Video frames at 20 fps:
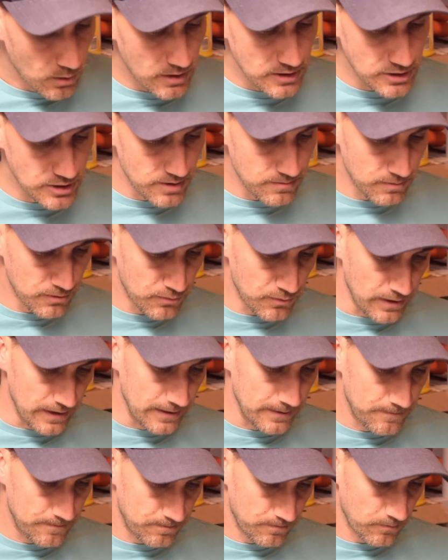question number
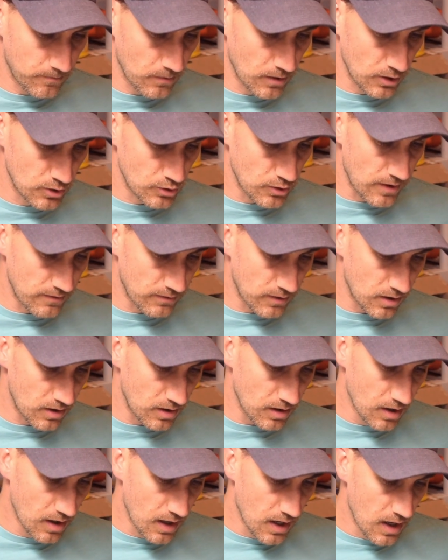three.
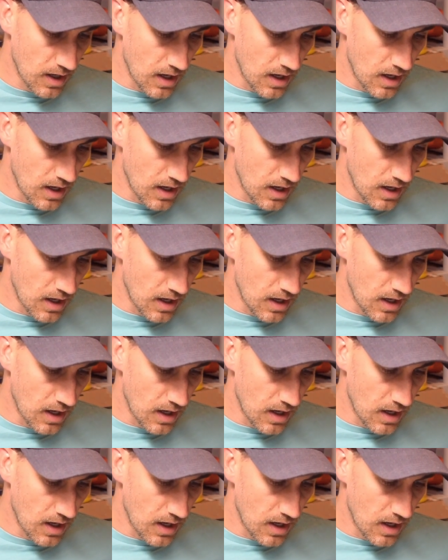Trevor